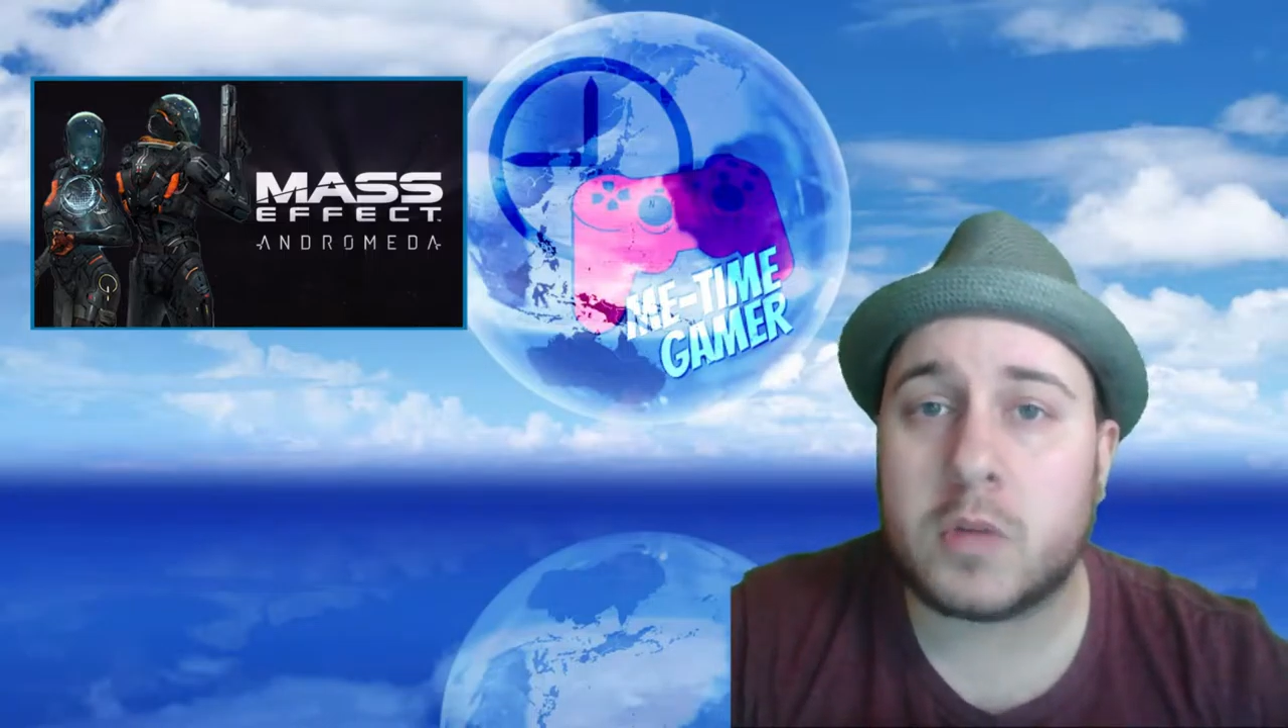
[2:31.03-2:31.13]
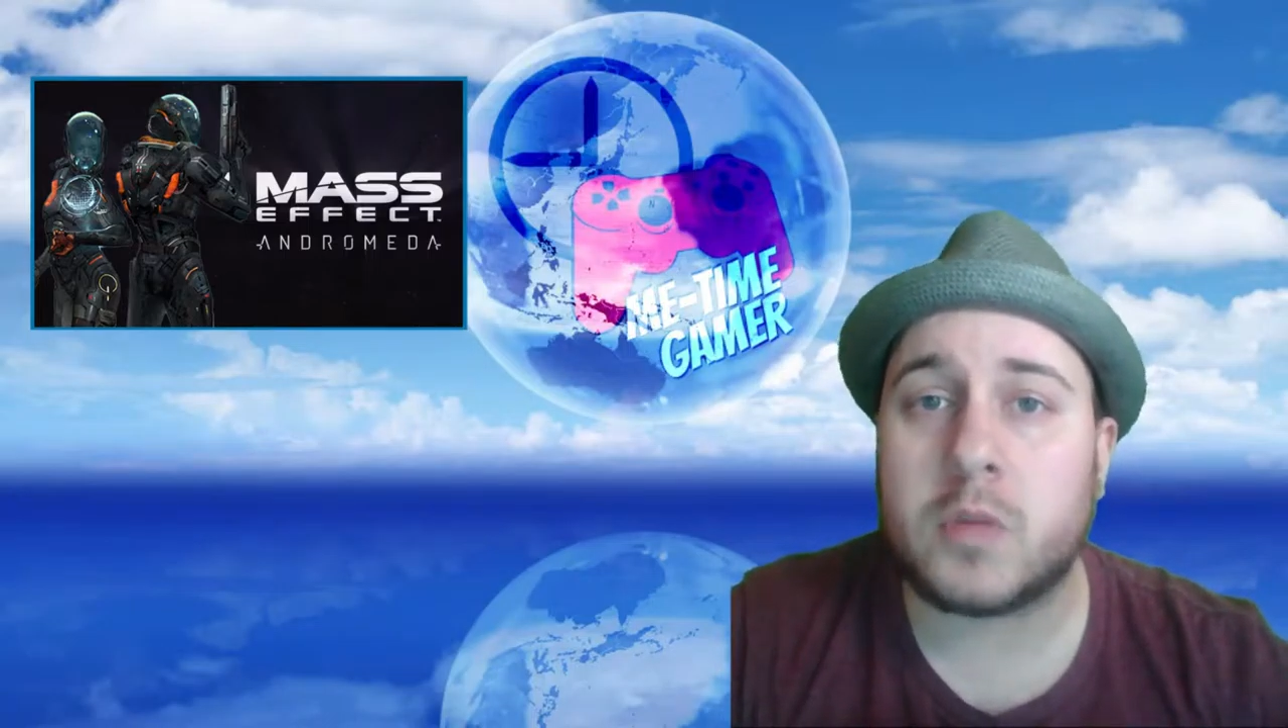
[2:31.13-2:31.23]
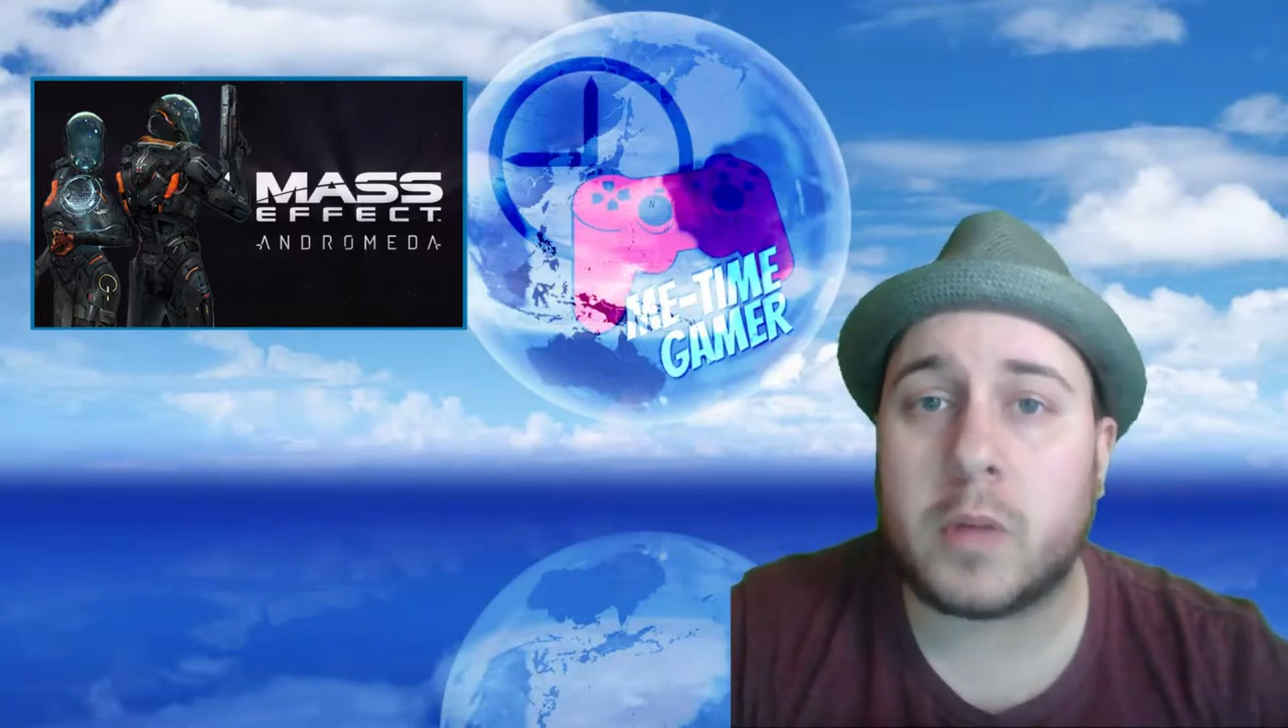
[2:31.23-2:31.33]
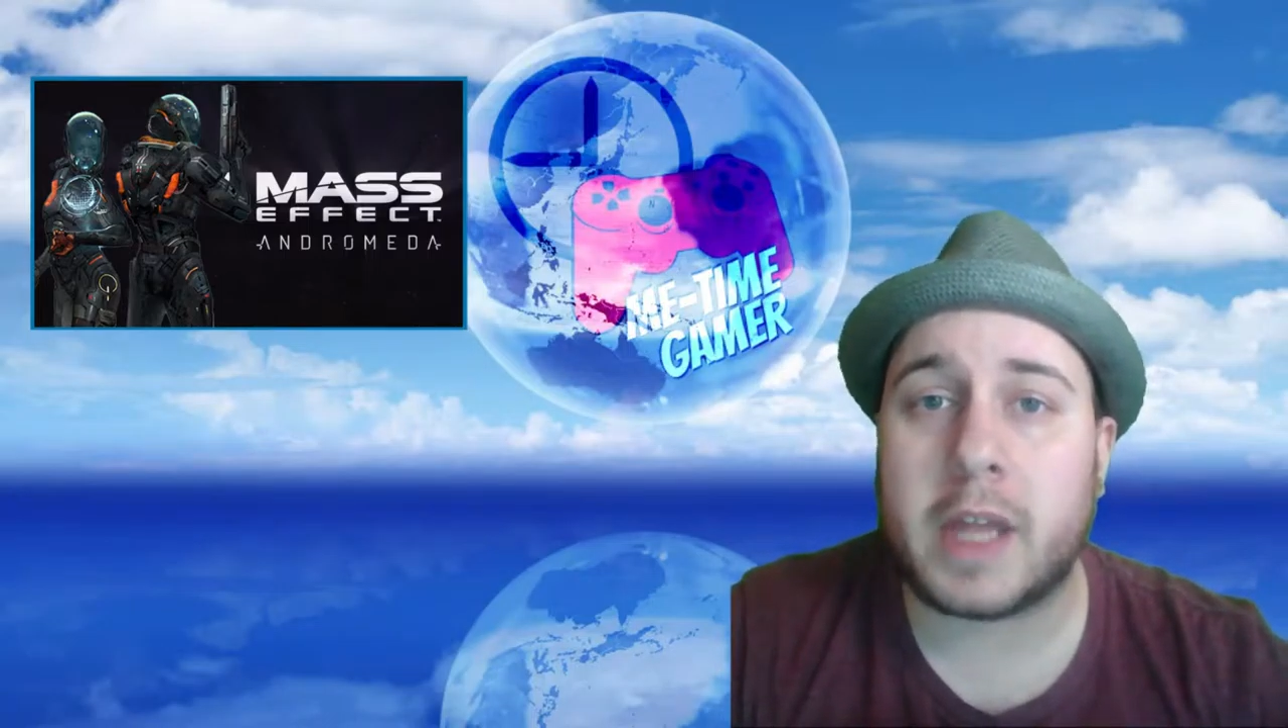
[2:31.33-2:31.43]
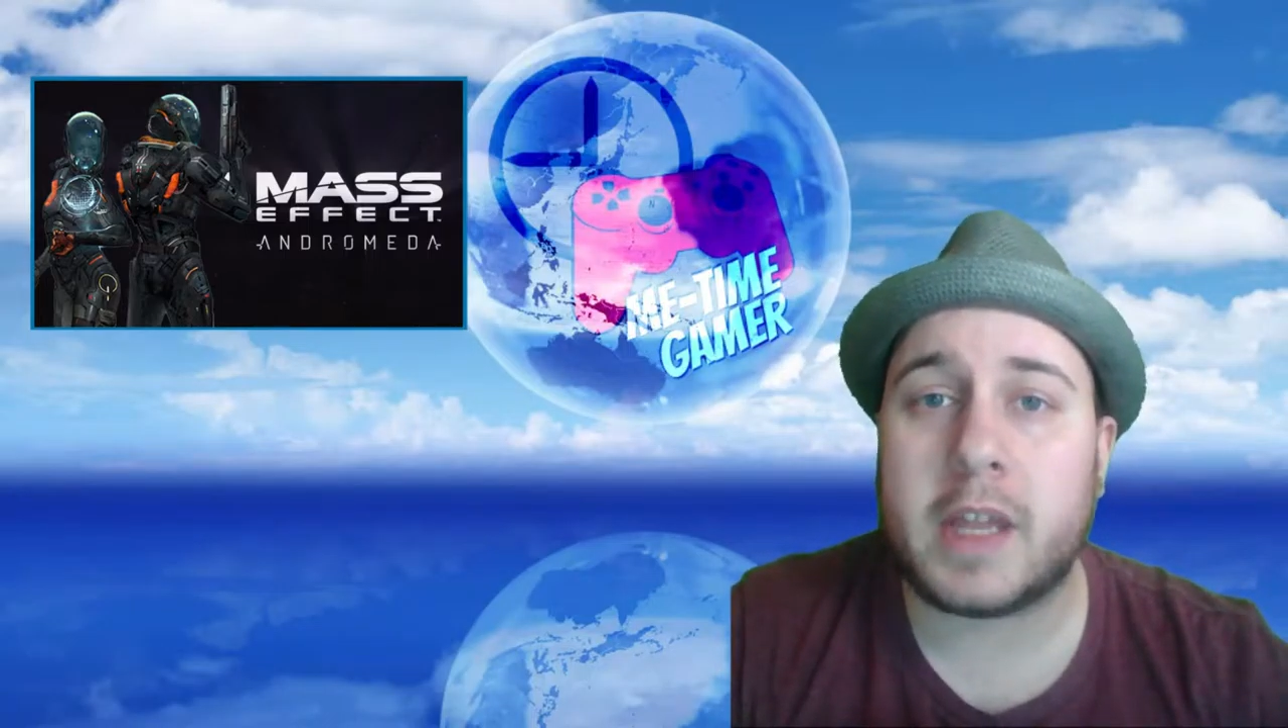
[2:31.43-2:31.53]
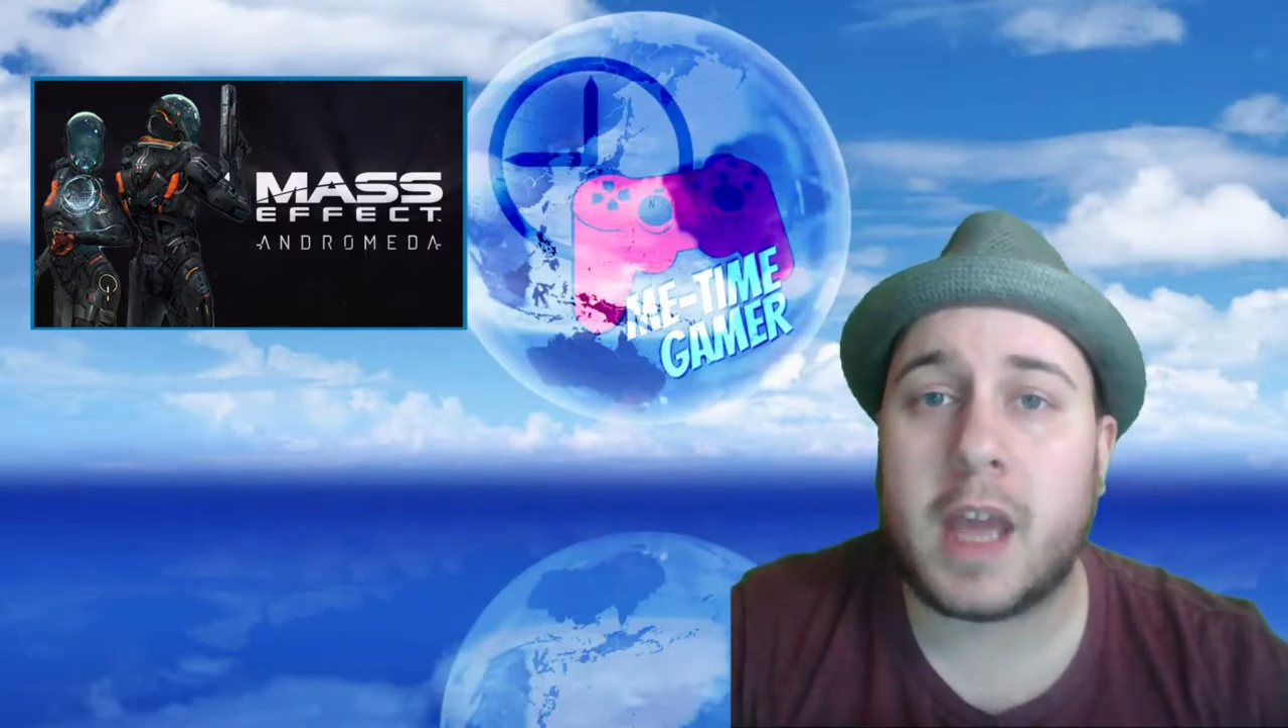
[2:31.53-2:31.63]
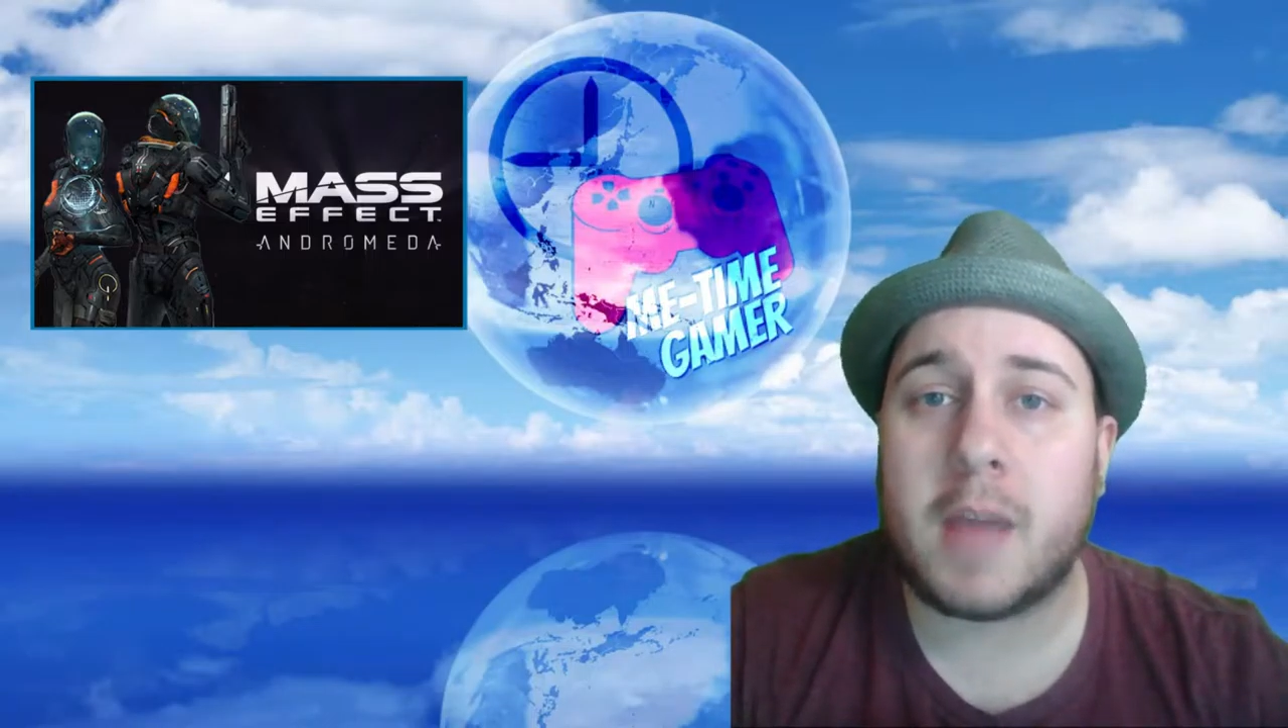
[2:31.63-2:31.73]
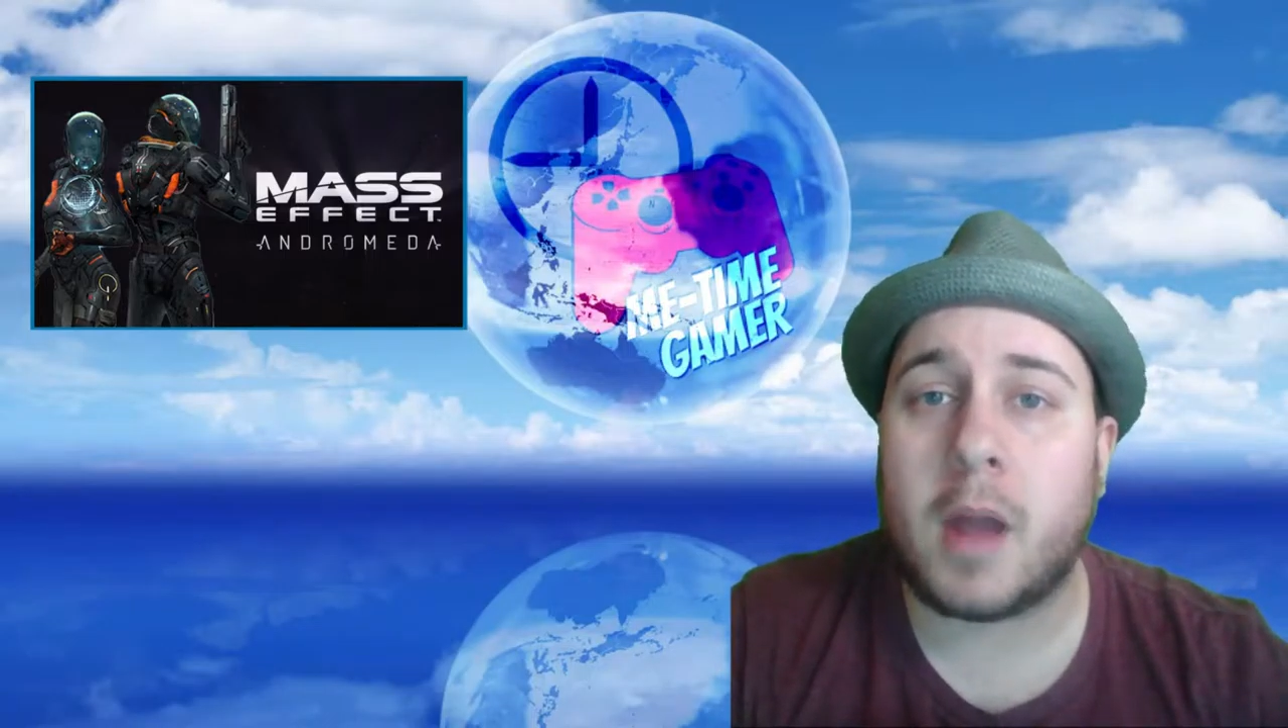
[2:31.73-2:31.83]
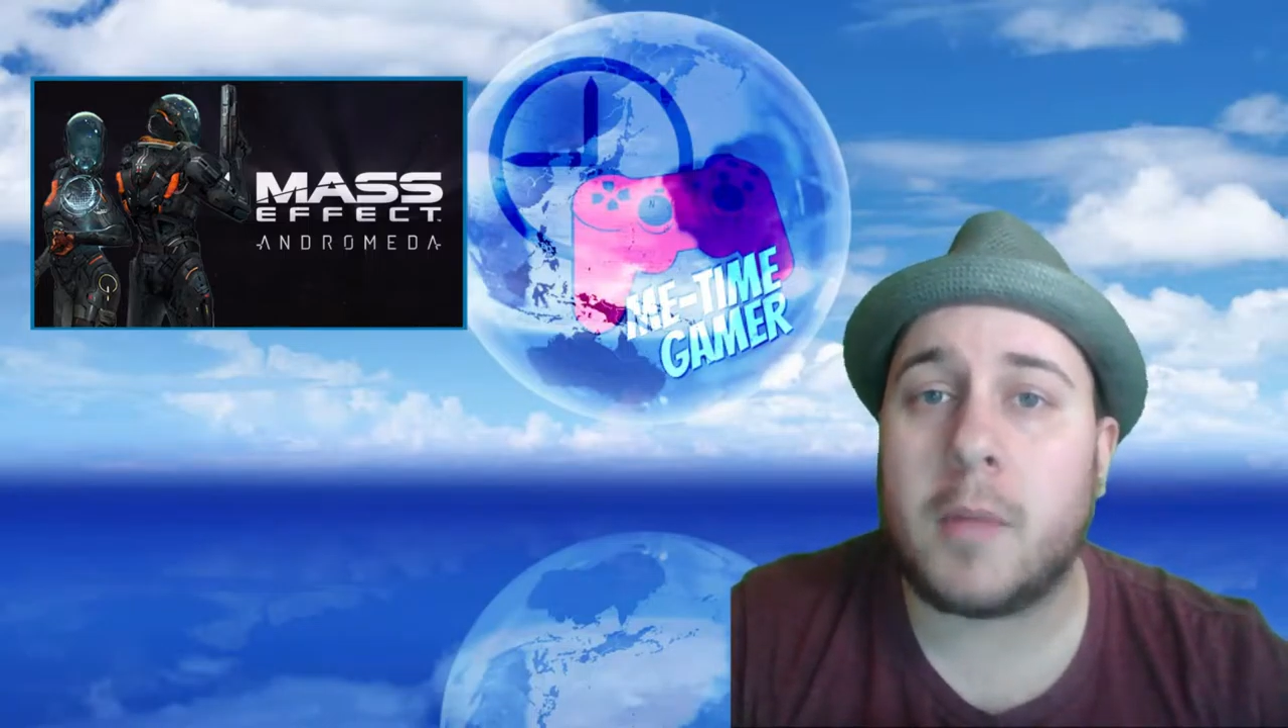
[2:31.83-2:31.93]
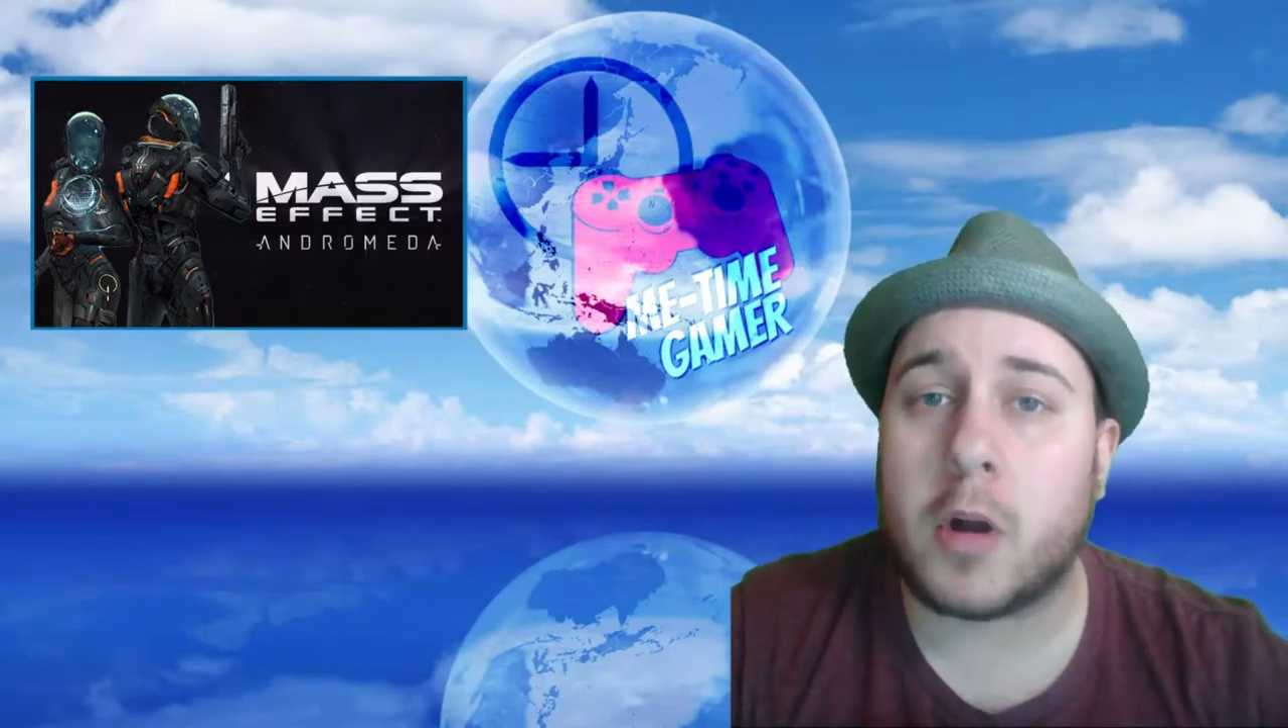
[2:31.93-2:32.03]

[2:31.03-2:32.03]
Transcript: which will get the game on